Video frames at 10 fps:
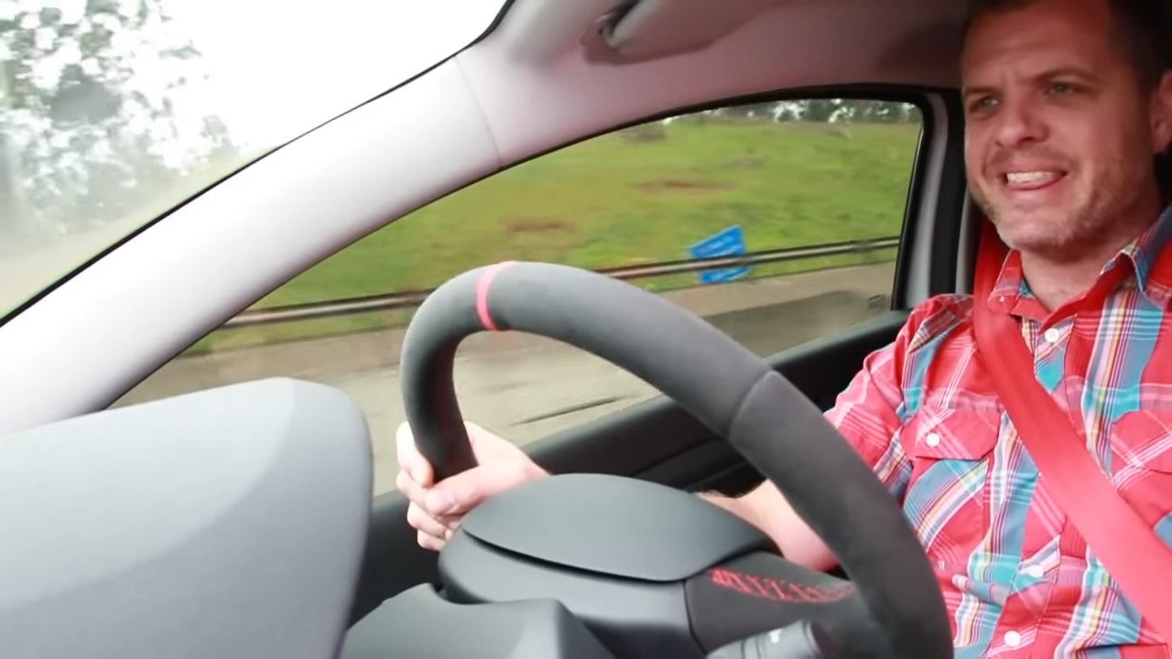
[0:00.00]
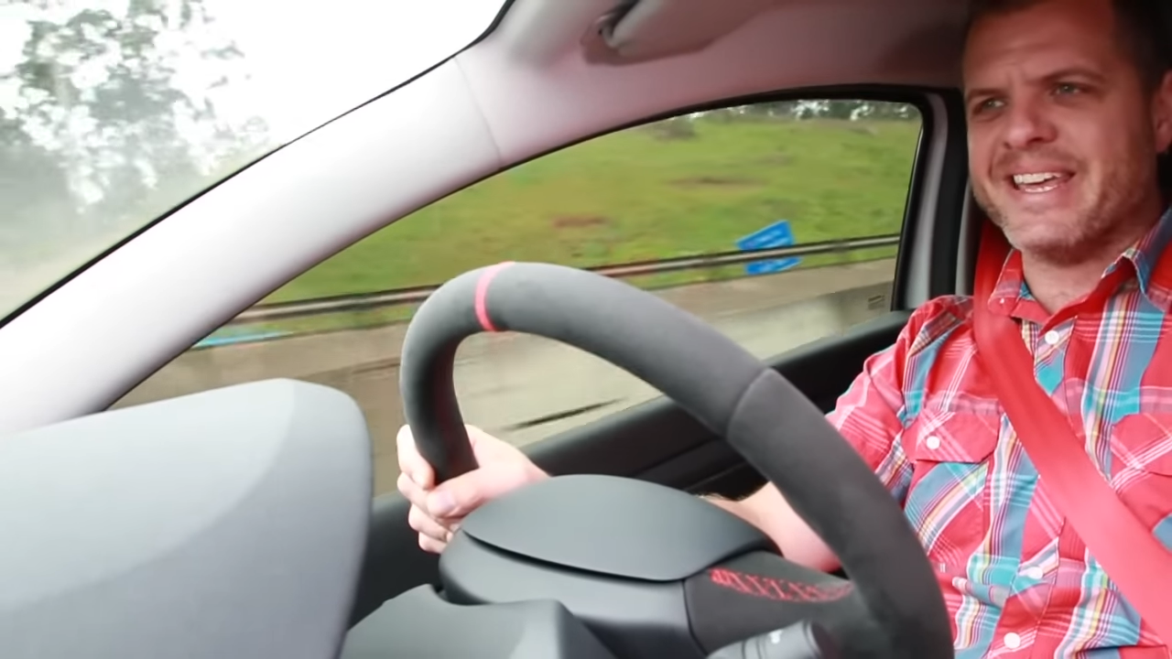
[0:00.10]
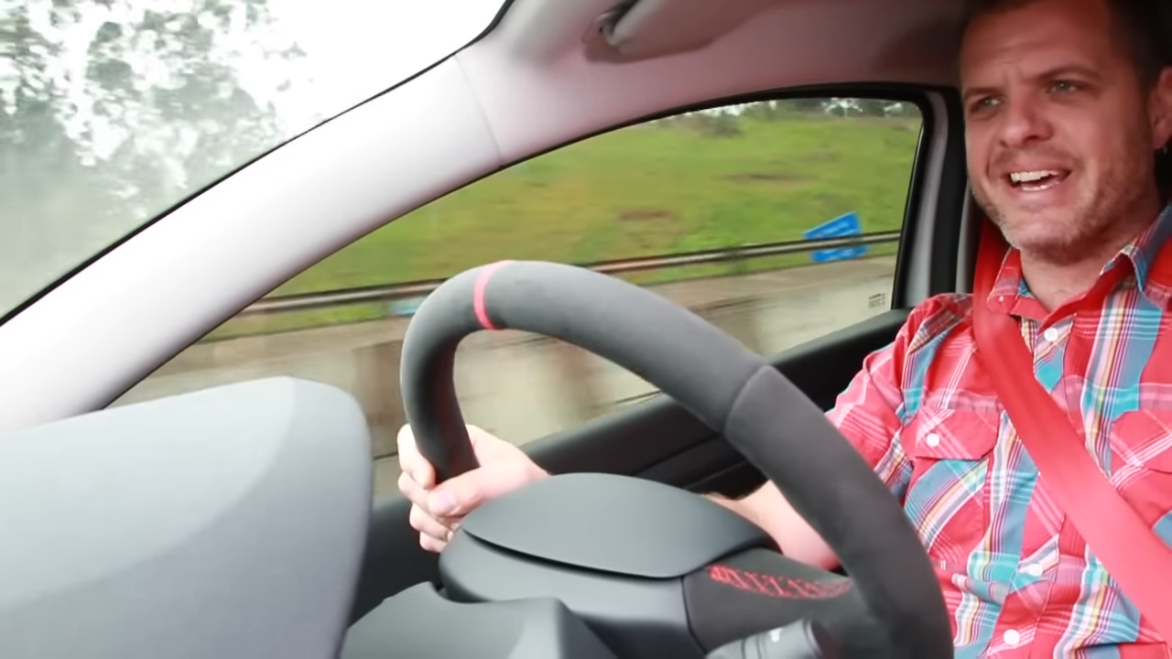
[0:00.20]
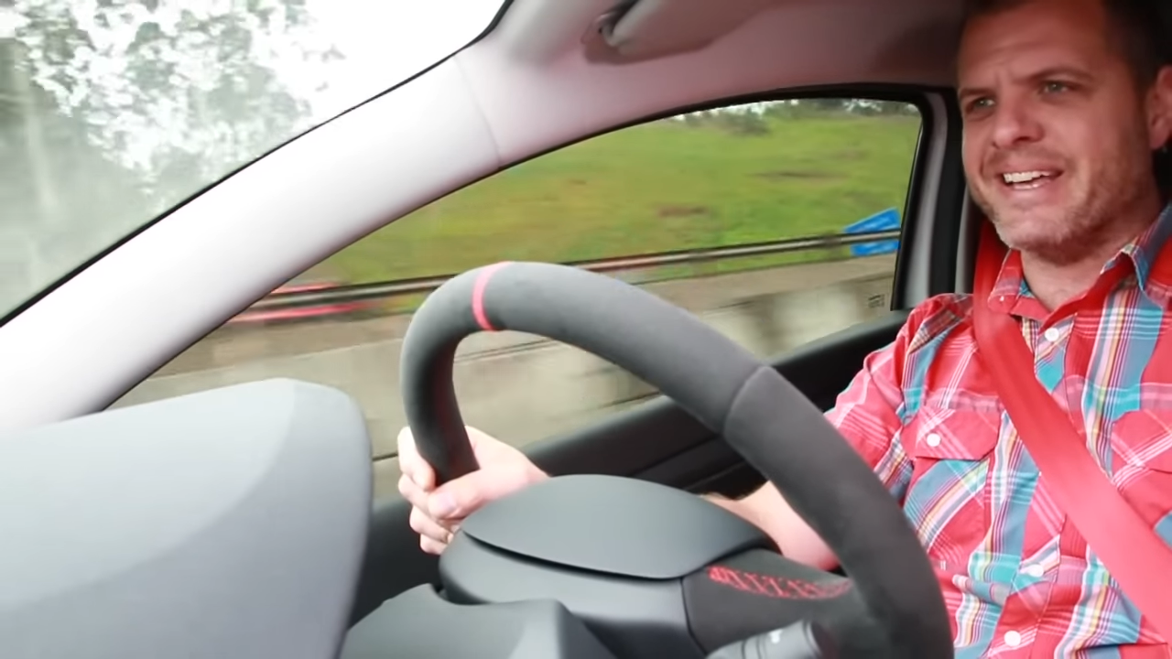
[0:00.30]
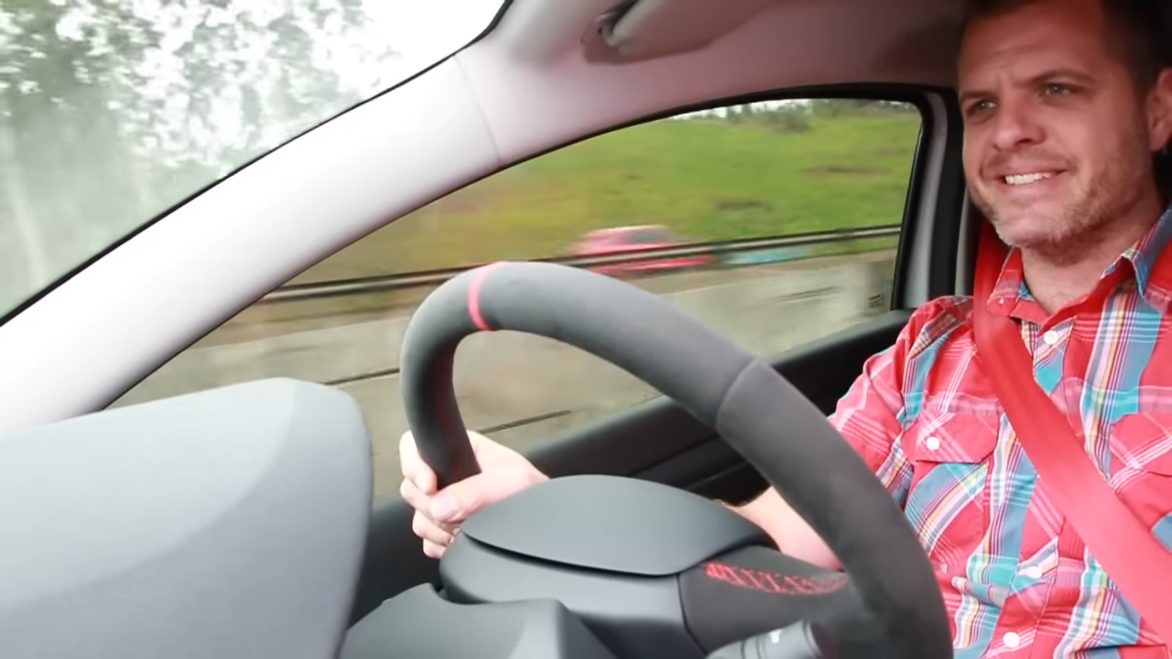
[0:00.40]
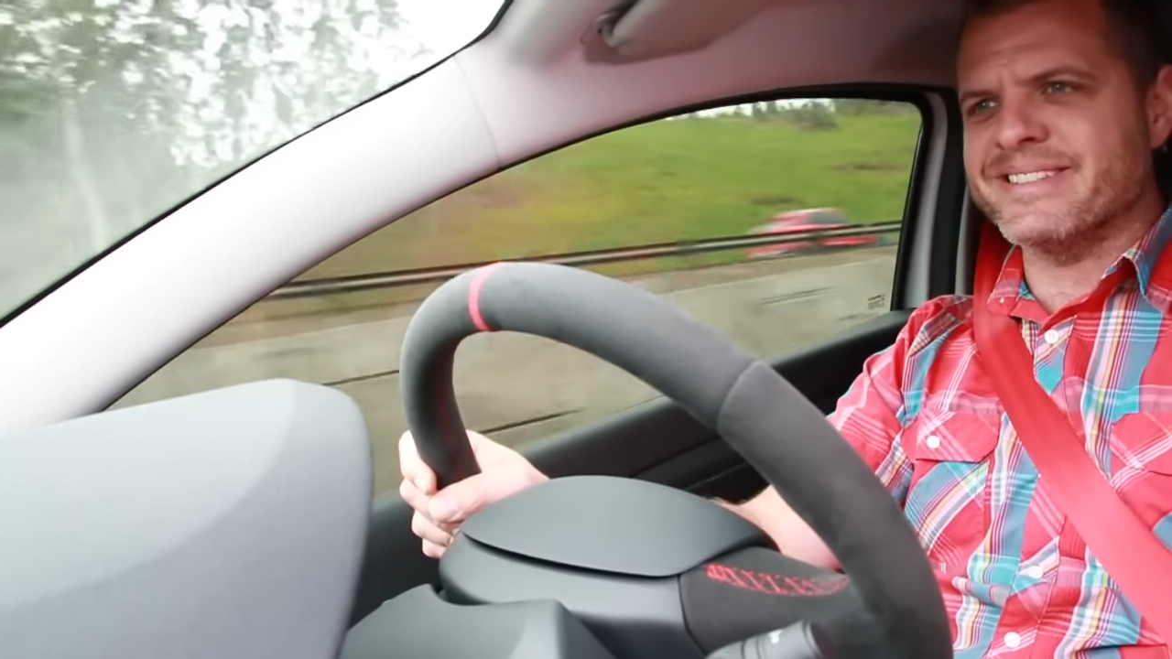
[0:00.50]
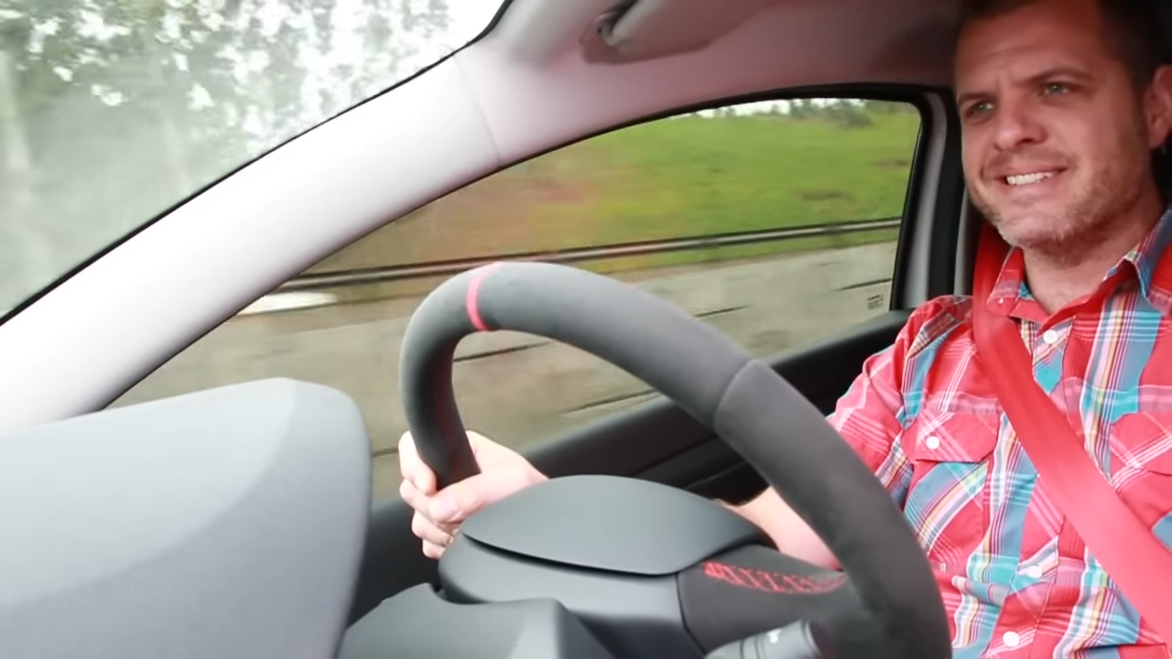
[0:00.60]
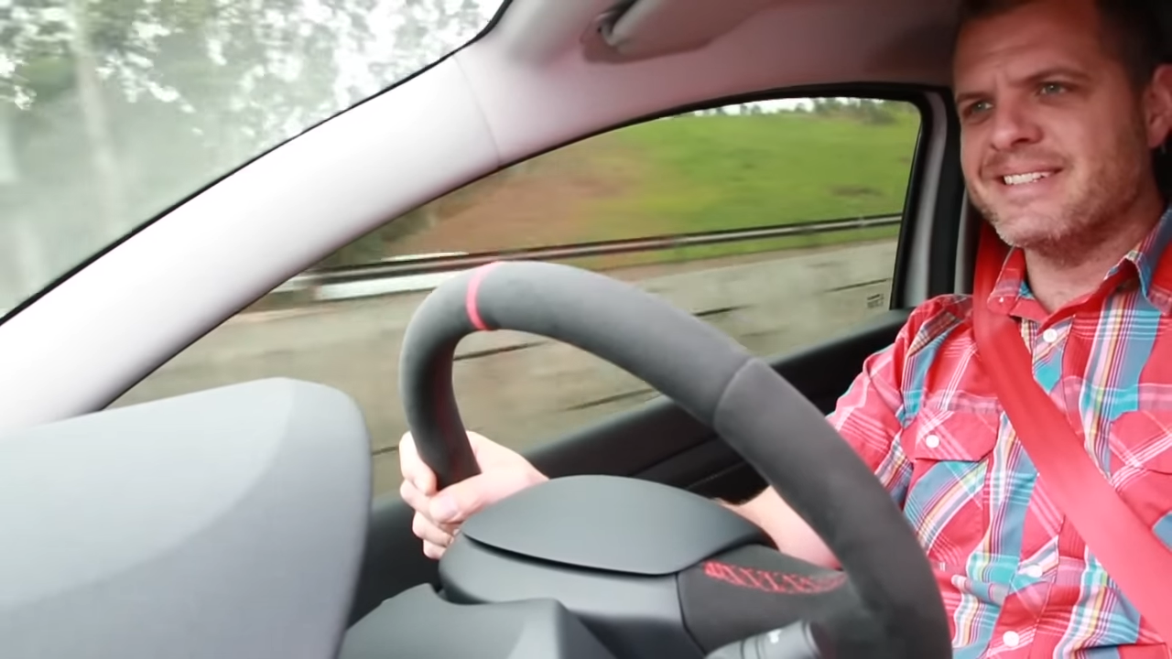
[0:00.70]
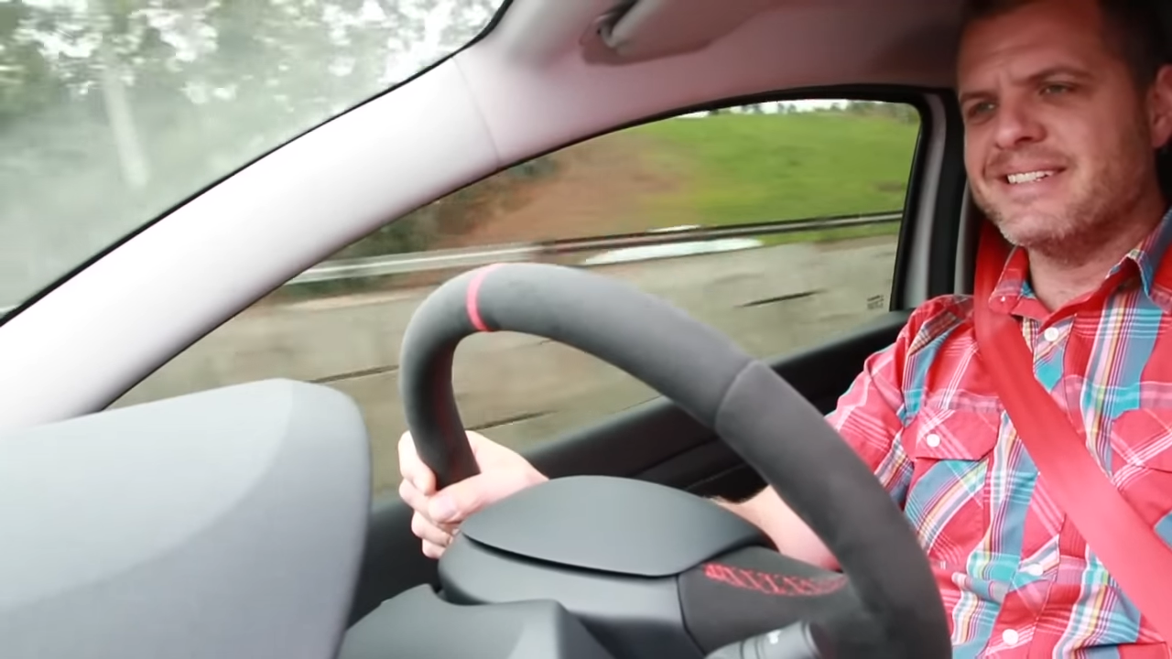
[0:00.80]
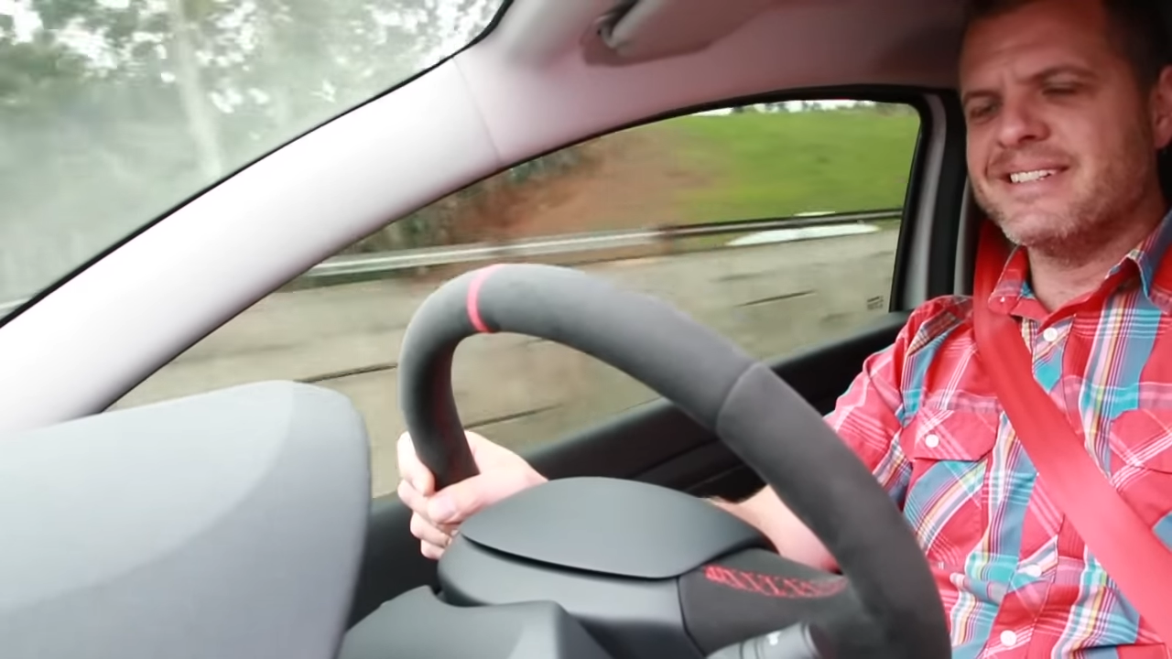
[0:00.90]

nothing else.